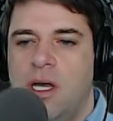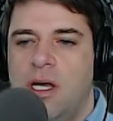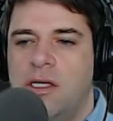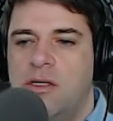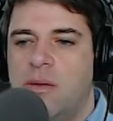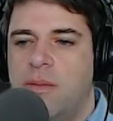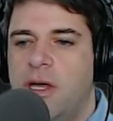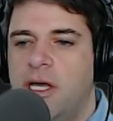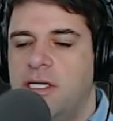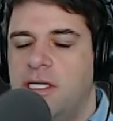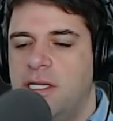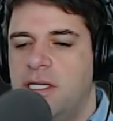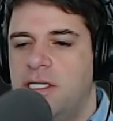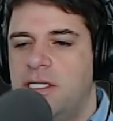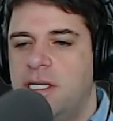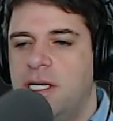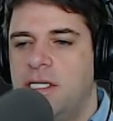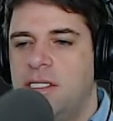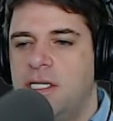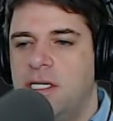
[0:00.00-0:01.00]
So I'm guessing this
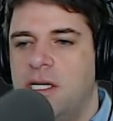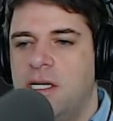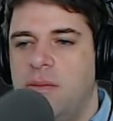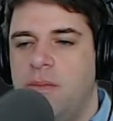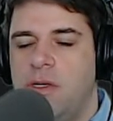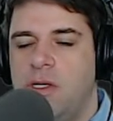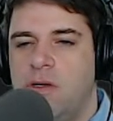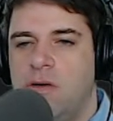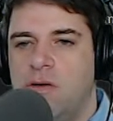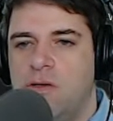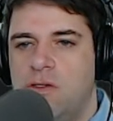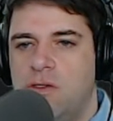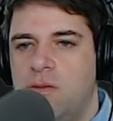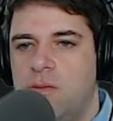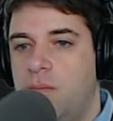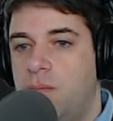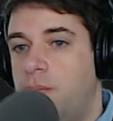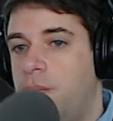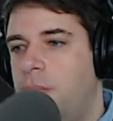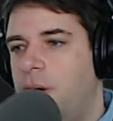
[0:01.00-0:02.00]
says it can be used
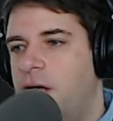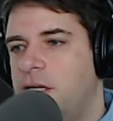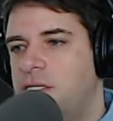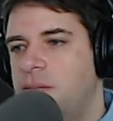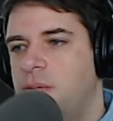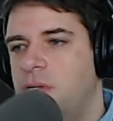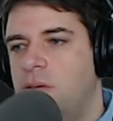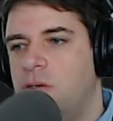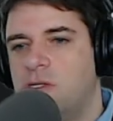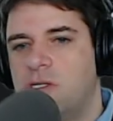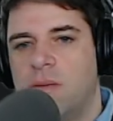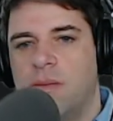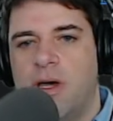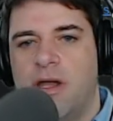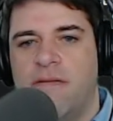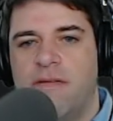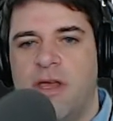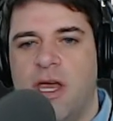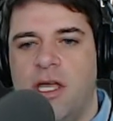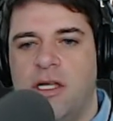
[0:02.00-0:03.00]
possibly with some
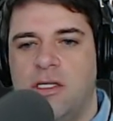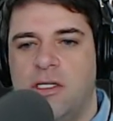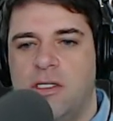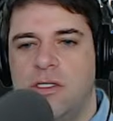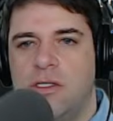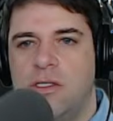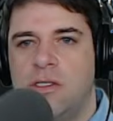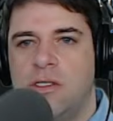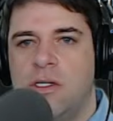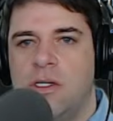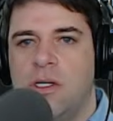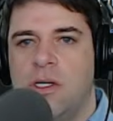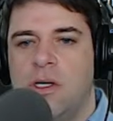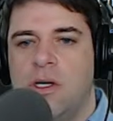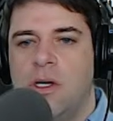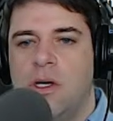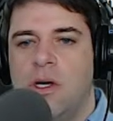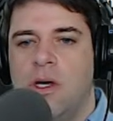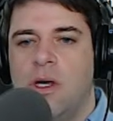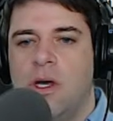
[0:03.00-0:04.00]
modifications
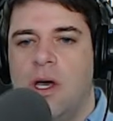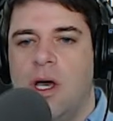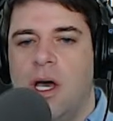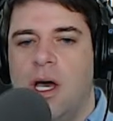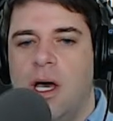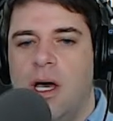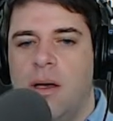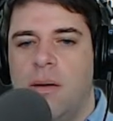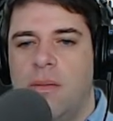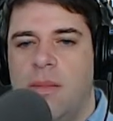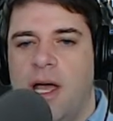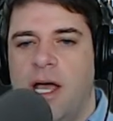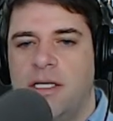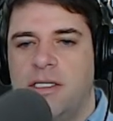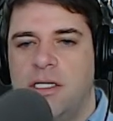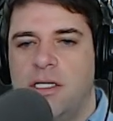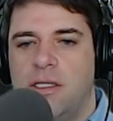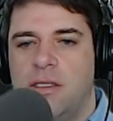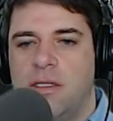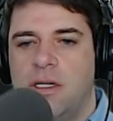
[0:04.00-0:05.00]
as
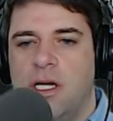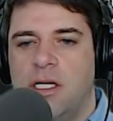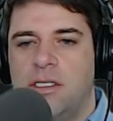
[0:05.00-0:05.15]
a